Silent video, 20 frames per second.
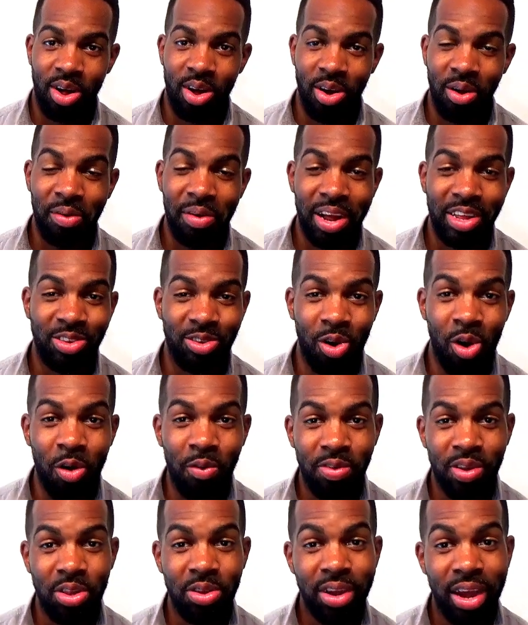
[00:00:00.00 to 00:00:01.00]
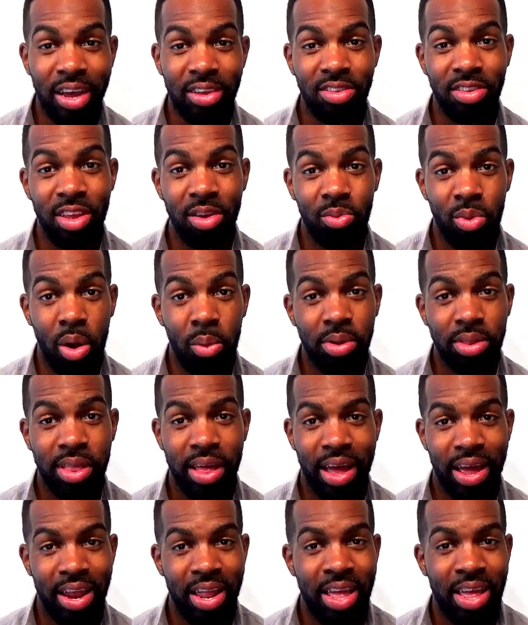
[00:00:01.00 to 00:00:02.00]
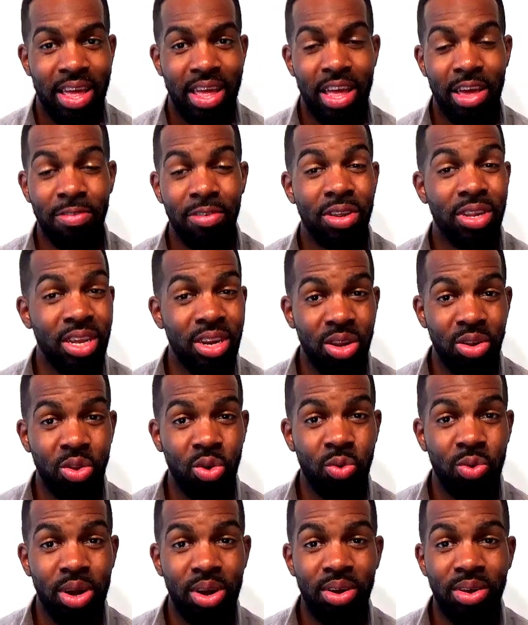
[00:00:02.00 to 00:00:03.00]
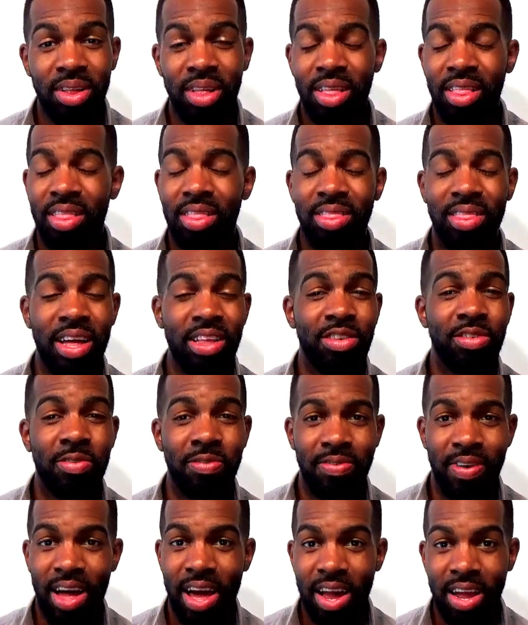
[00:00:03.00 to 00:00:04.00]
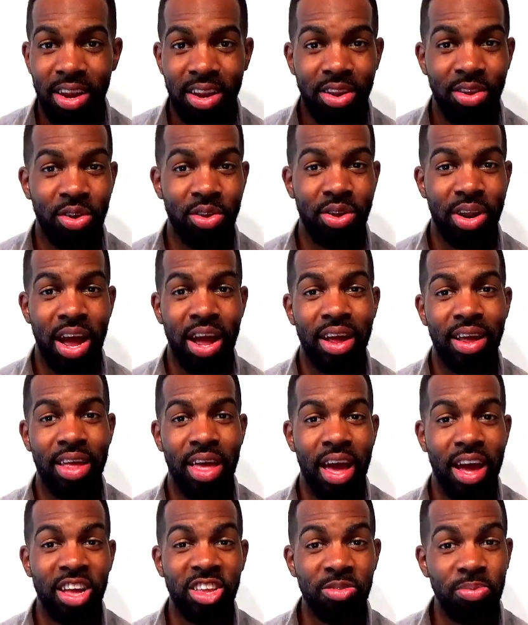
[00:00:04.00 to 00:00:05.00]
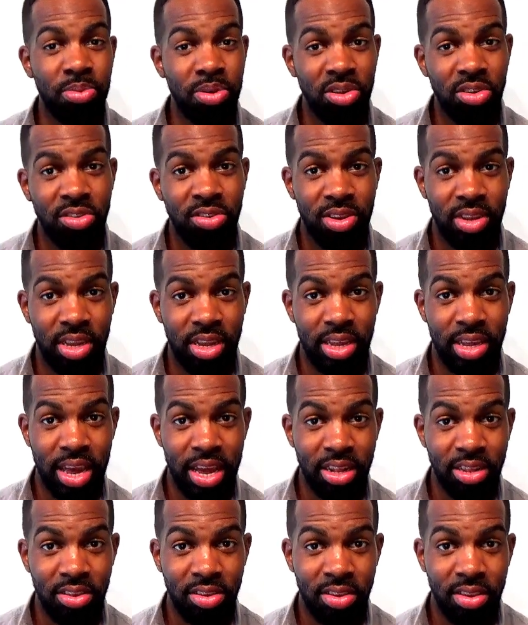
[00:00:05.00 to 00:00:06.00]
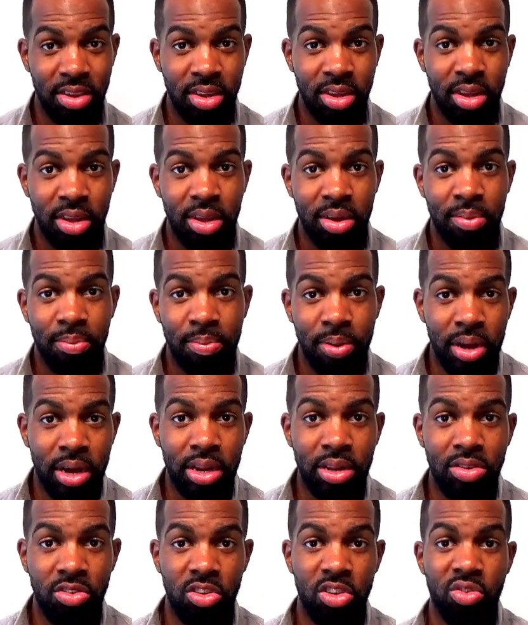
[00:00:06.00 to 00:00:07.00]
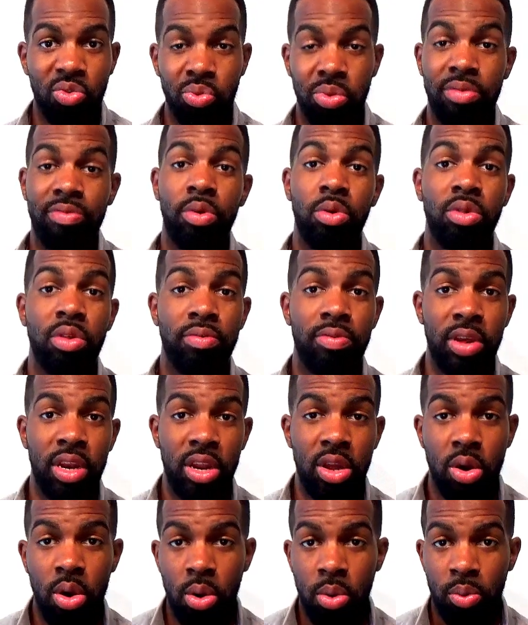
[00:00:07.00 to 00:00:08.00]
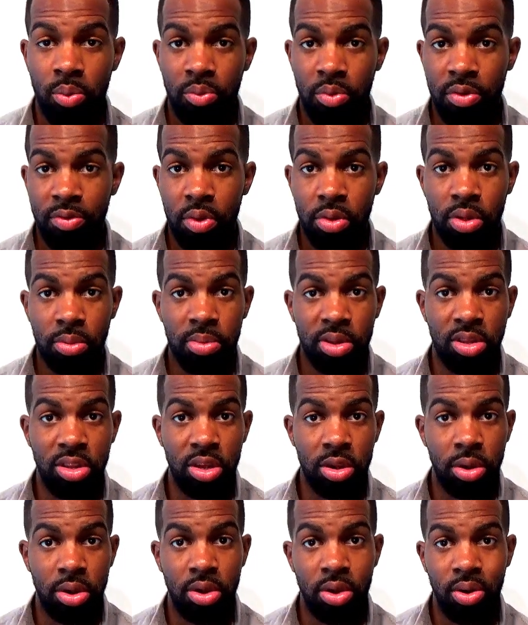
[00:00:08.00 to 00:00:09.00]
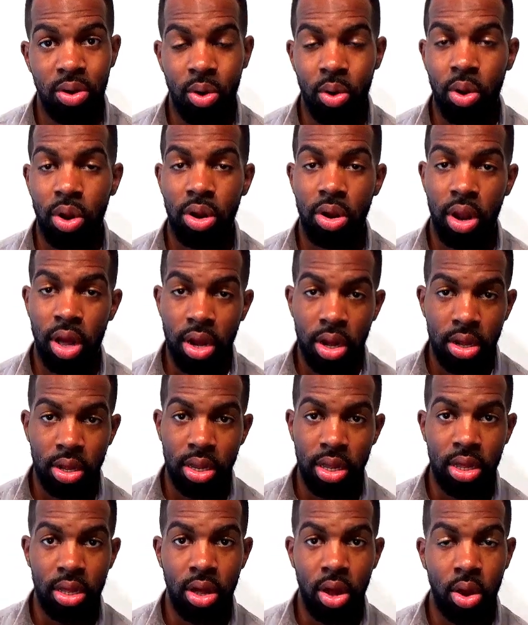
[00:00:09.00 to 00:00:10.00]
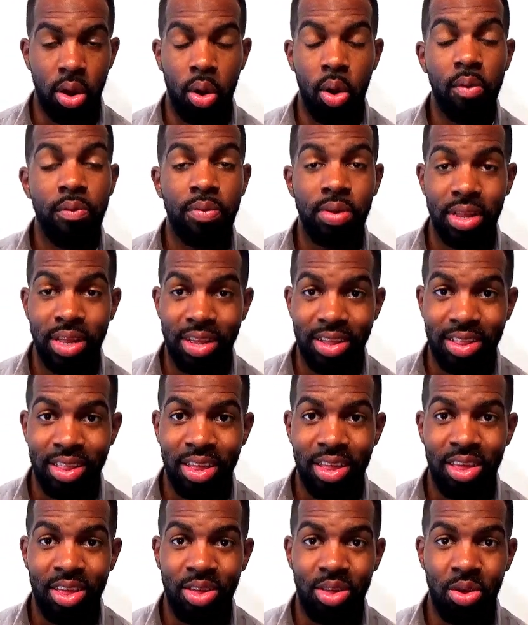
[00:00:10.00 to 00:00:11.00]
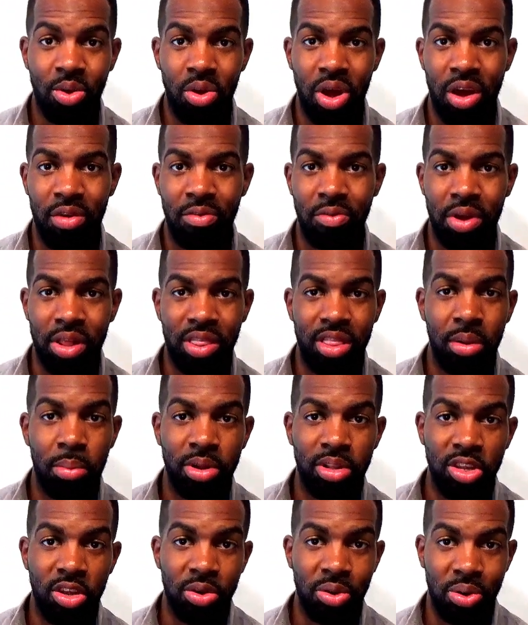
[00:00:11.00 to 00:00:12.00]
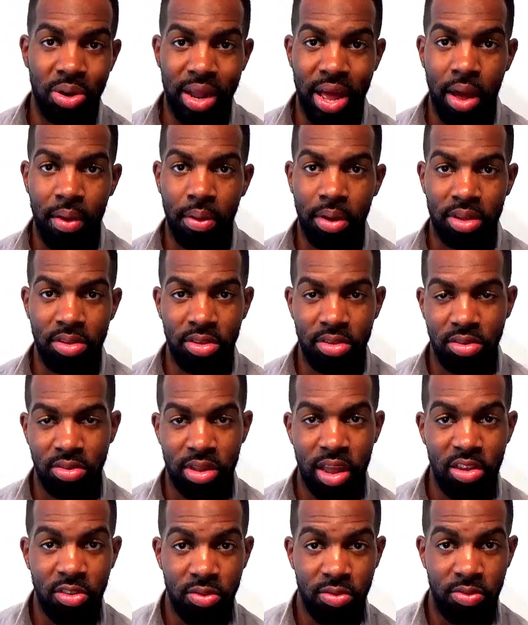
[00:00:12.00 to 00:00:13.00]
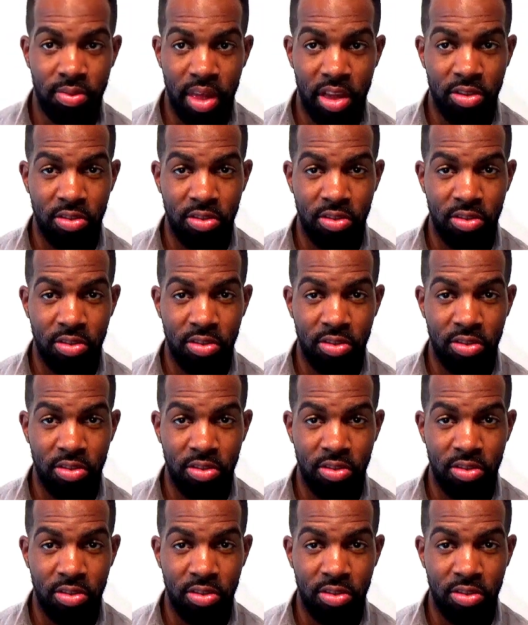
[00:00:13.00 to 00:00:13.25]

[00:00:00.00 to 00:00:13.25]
Alright, so hopefully you guys did well with that. If you didn't do well, that's fine. You're not experts yet, but just review the video, review the material, or luckily, or hopefully, you have written the material down, because that's the